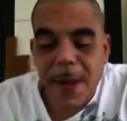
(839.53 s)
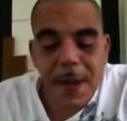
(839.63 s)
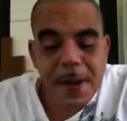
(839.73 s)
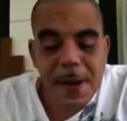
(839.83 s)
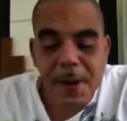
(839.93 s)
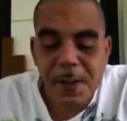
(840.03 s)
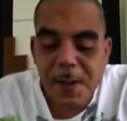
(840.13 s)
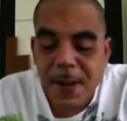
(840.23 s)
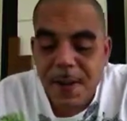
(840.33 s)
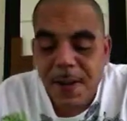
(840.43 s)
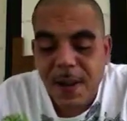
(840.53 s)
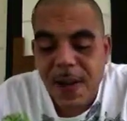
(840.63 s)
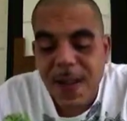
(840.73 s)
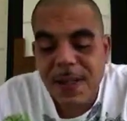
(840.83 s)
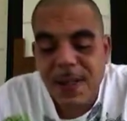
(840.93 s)
And
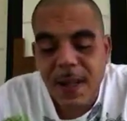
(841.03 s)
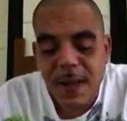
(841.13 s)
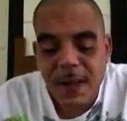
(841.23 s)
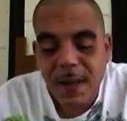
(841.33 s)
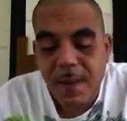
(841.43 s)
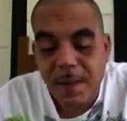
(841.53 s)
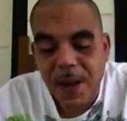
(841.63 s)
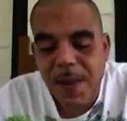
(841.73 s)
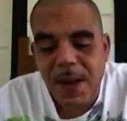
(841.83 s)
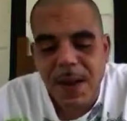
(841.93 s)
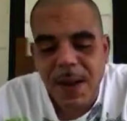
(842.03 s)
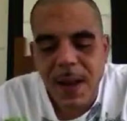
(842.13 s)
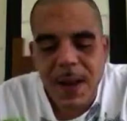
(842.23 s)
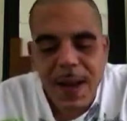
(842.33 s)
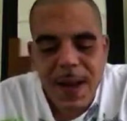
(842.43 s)
the fifth and